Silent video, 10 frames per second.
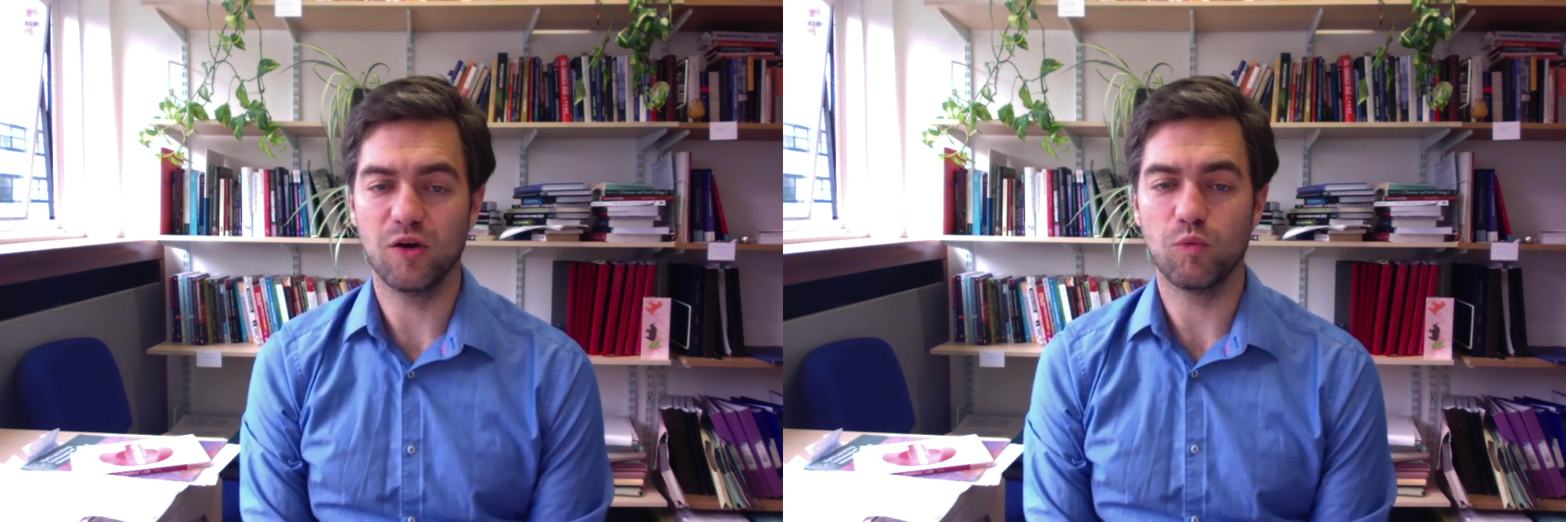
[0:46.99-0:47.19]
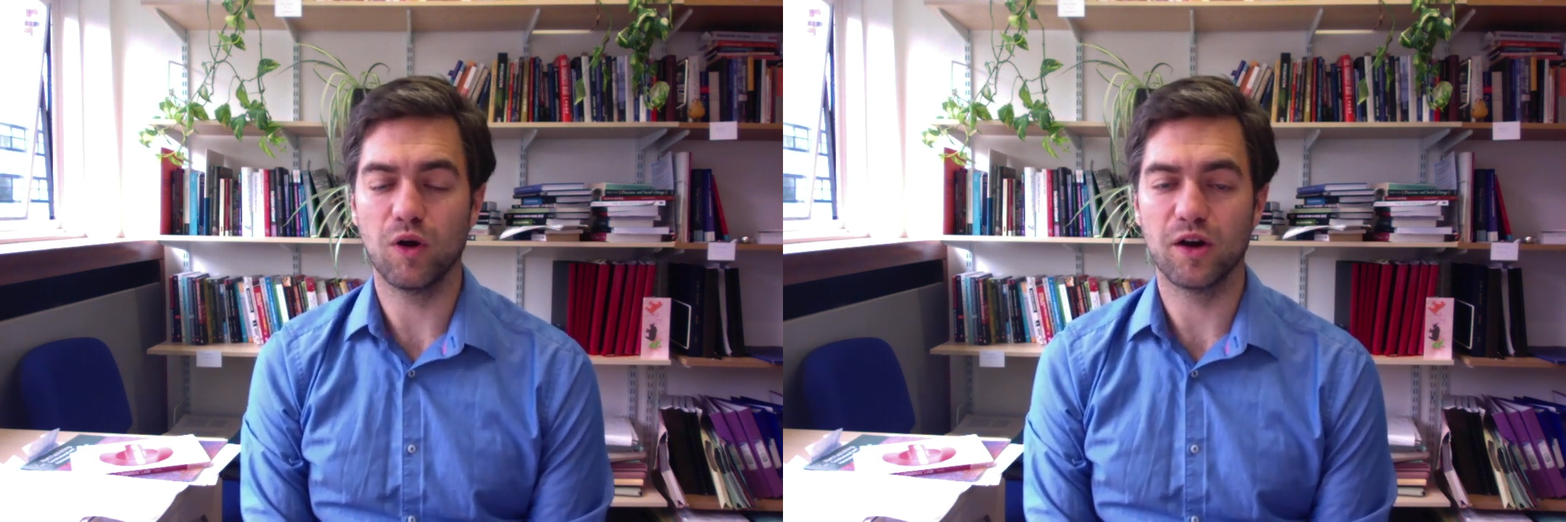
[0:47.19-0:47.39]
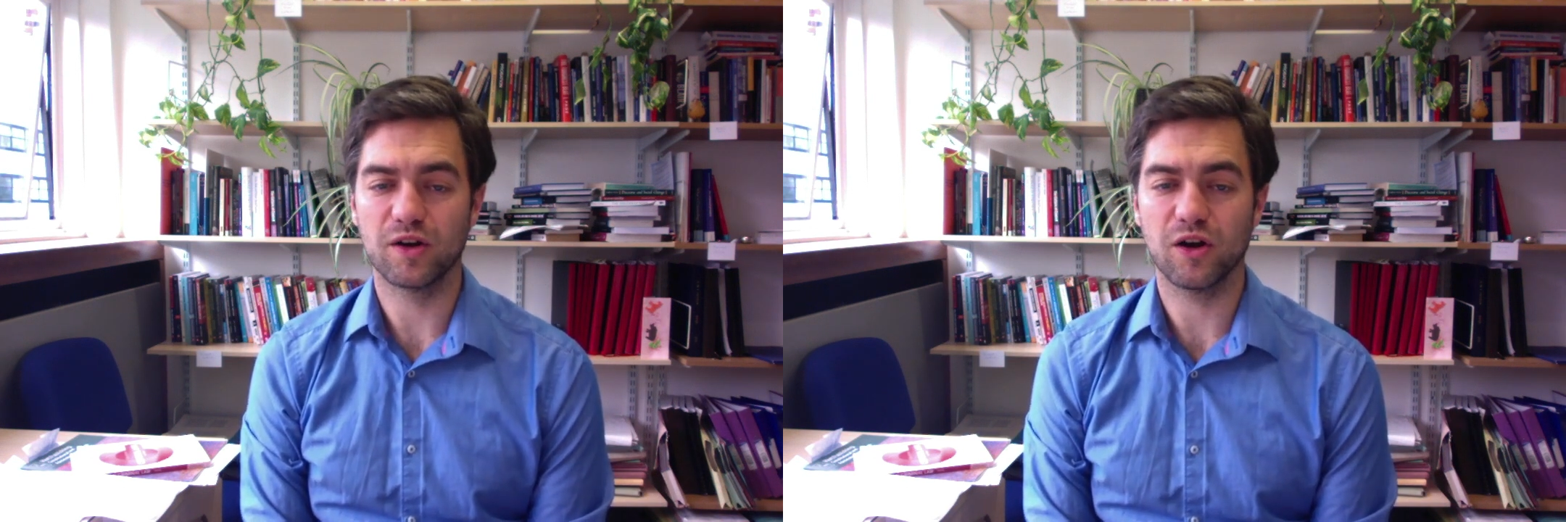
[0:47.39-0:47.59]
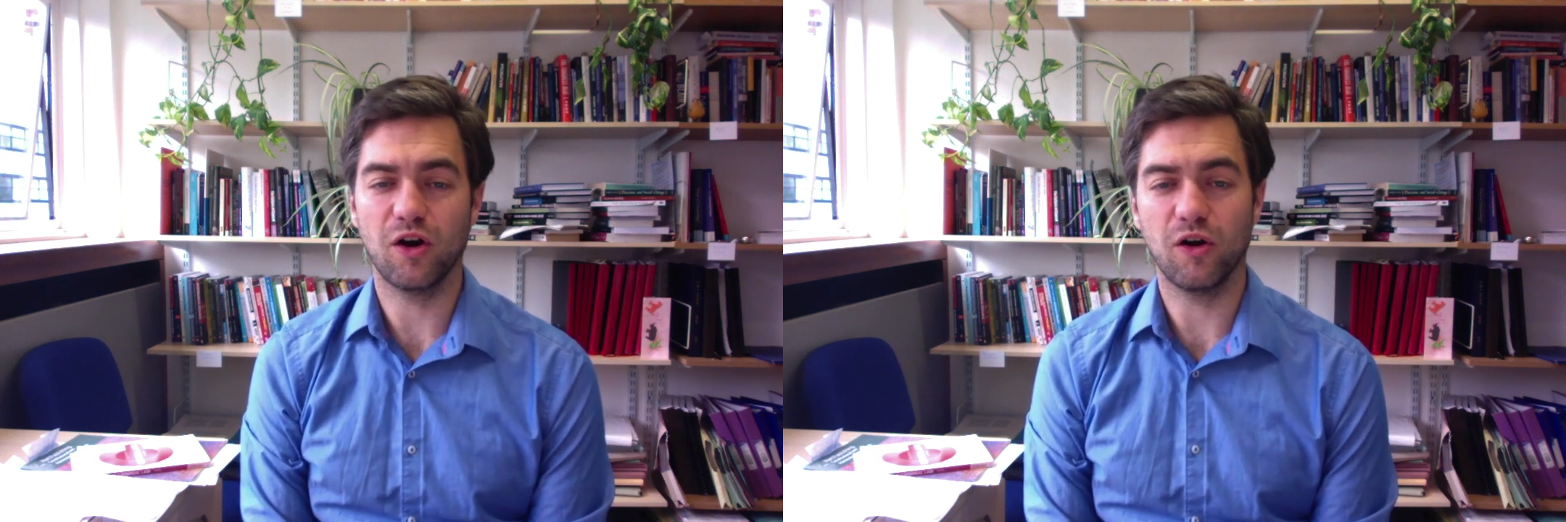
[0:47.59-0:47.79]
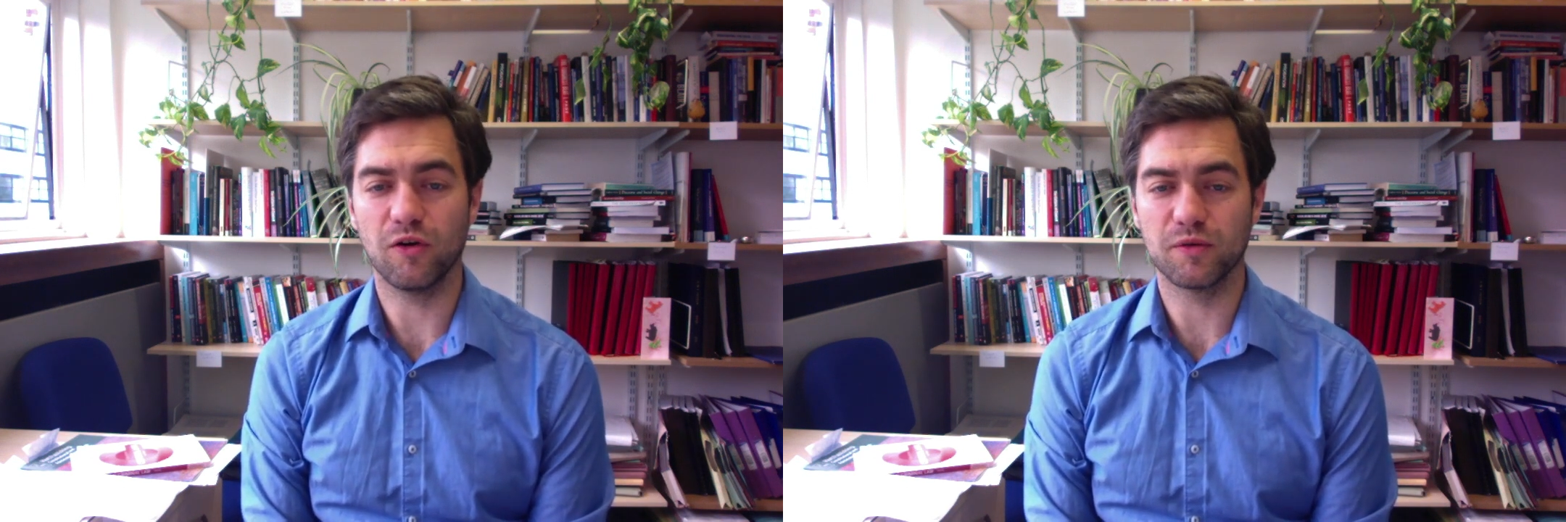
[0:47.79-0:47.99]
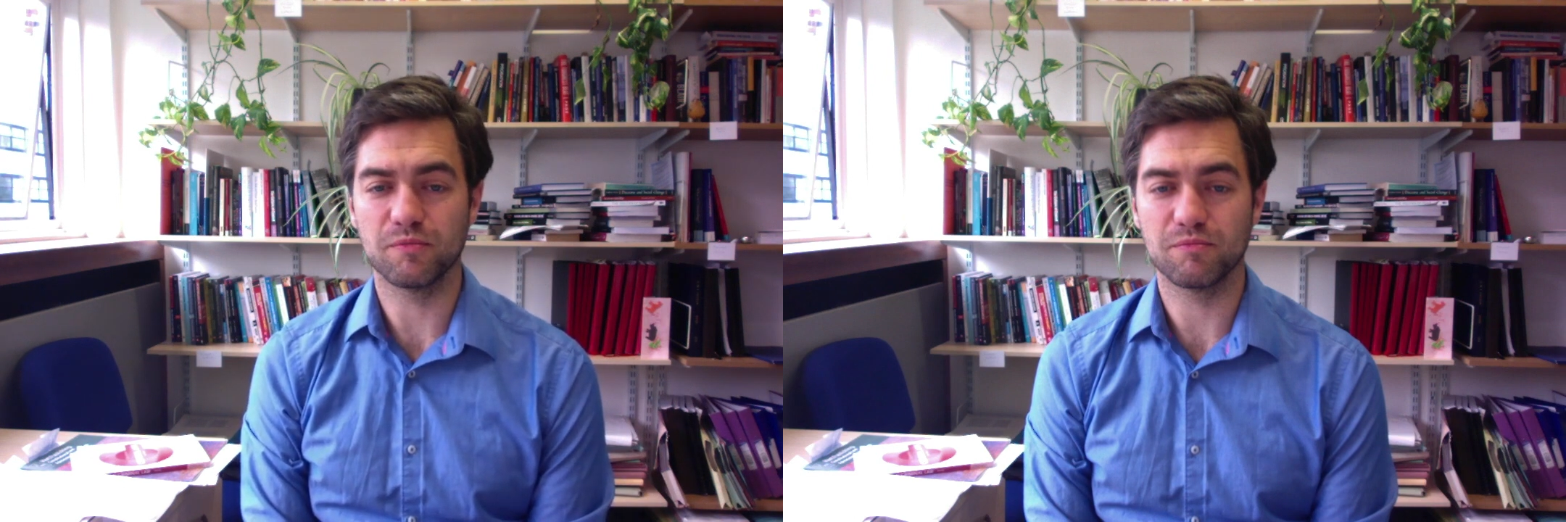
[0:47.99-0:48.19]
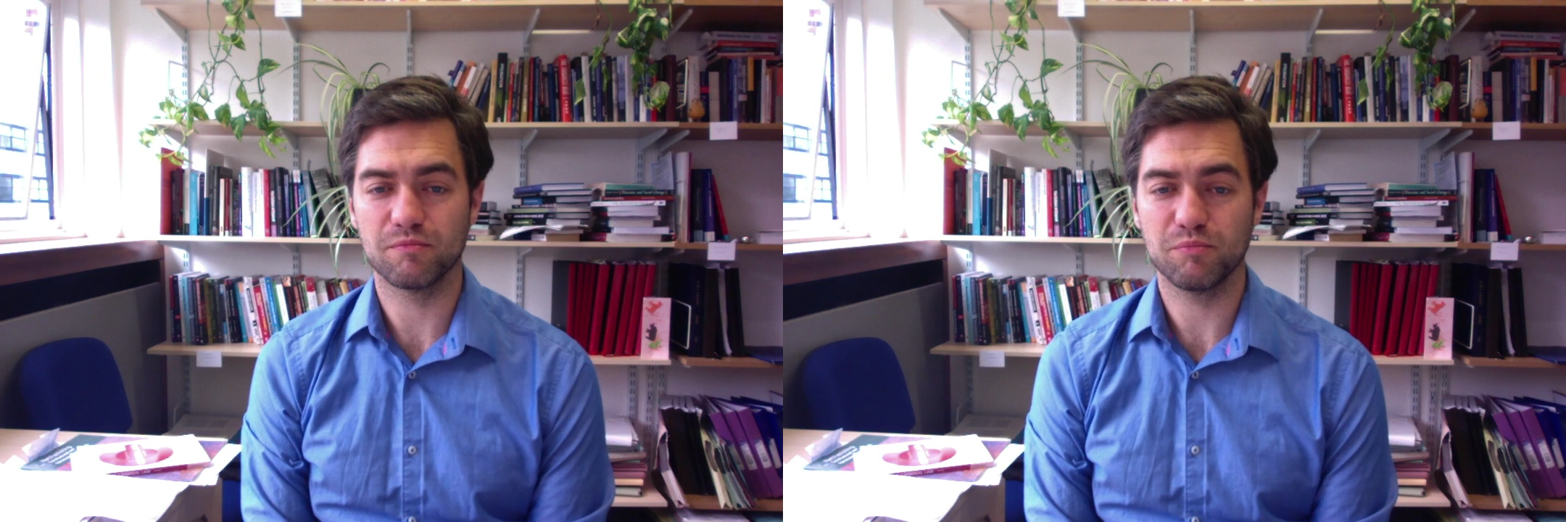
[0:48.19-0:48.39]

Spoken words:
work on